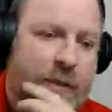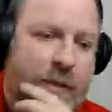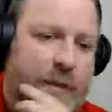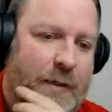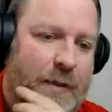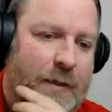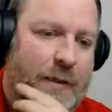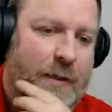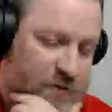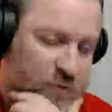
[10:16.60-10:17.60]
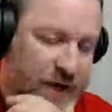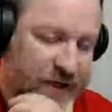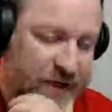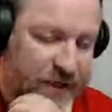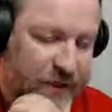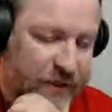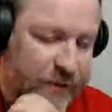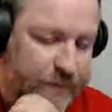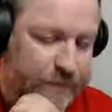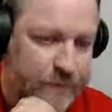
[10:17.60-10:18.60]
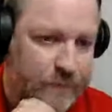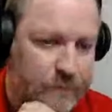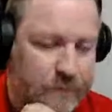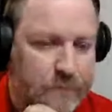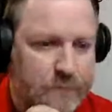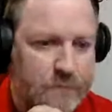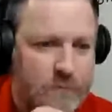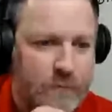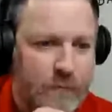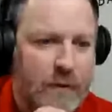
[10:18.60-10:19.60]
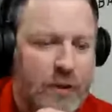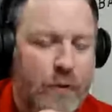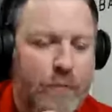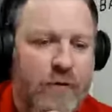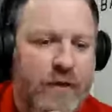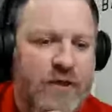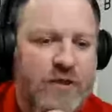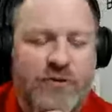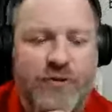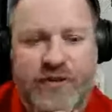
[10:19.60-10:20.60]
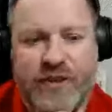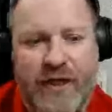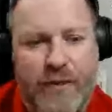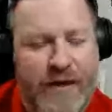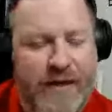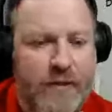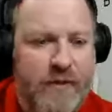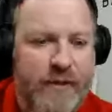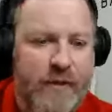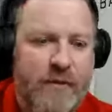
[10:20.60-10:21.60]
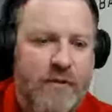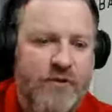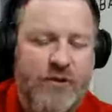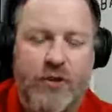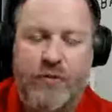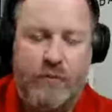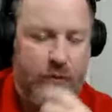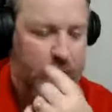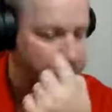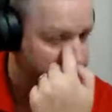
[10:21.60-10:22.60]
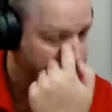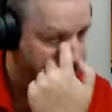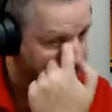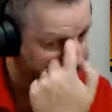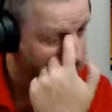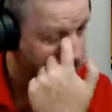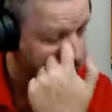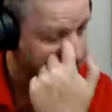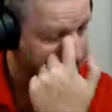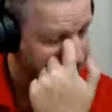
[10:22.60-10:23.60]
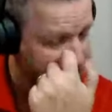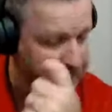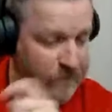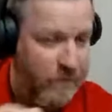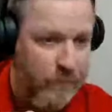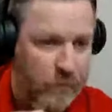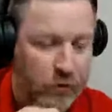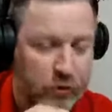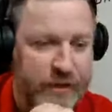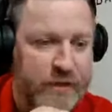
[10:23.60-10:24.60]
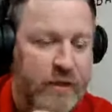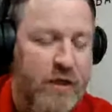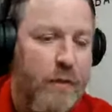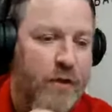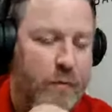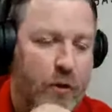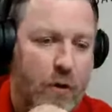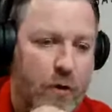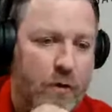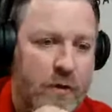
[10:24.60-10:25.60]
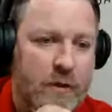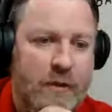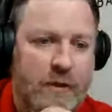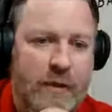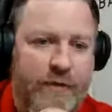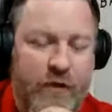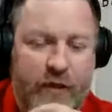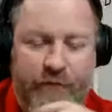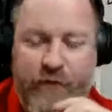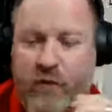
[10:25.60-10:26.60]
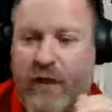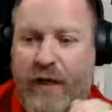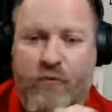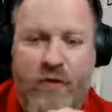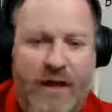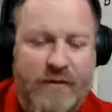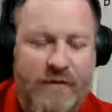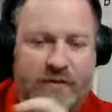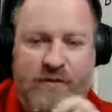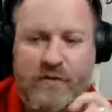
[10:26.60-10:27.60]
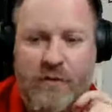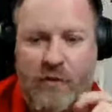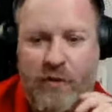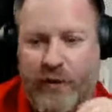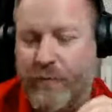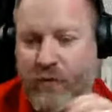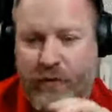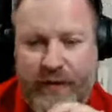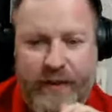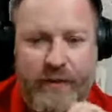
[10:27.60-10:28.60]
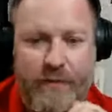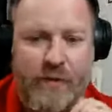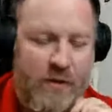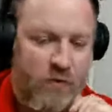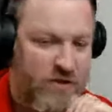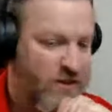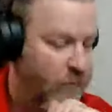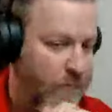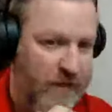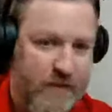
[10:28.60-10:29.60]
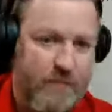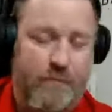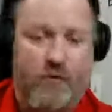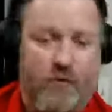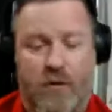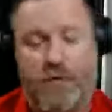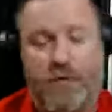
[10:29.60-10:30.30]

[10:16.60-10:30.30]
This right here, your players will do this automatically. So you don't have to worry about them learning to come to the ball. If you're at practice and you're playing, when someone picks up the ball,